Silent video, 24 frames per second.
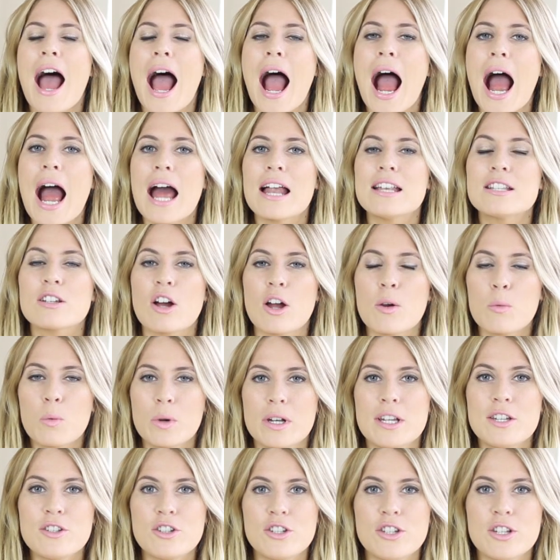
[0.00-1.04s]
And I
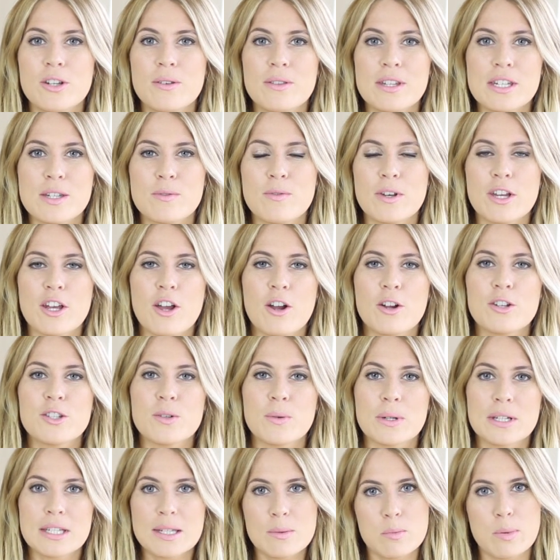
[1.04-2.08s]
wanted to do this video
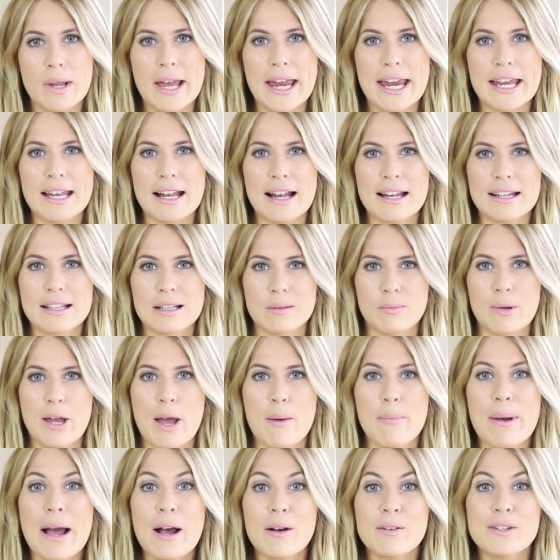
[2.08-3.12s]
to explain a little bit
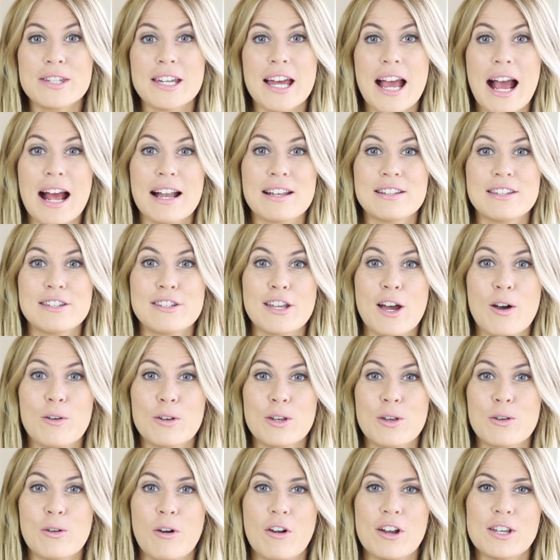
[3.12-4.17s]
about it and to
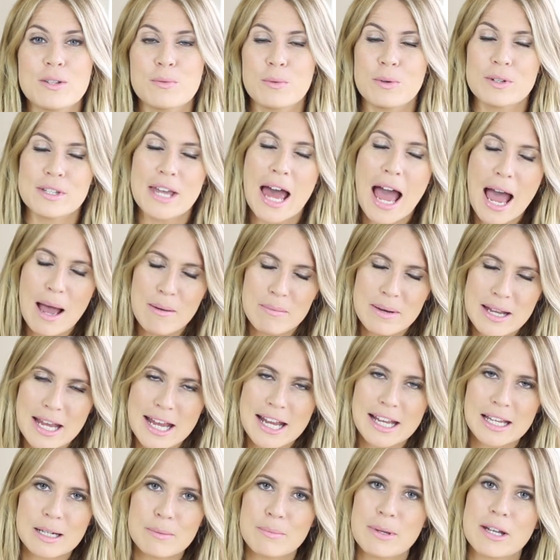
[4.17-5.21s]
tell you guys what's
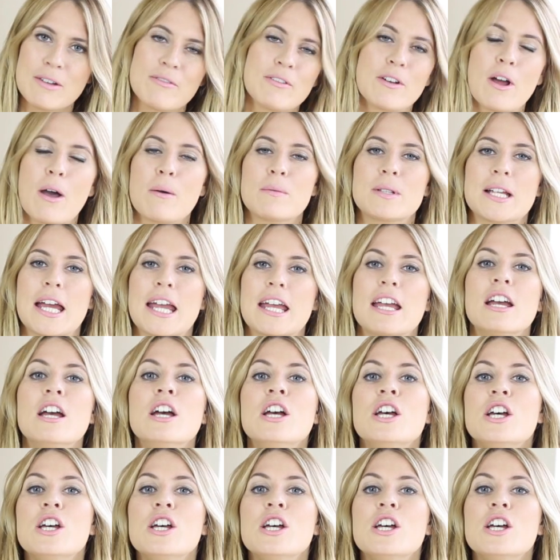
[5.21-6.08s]
happening and a bit of an update.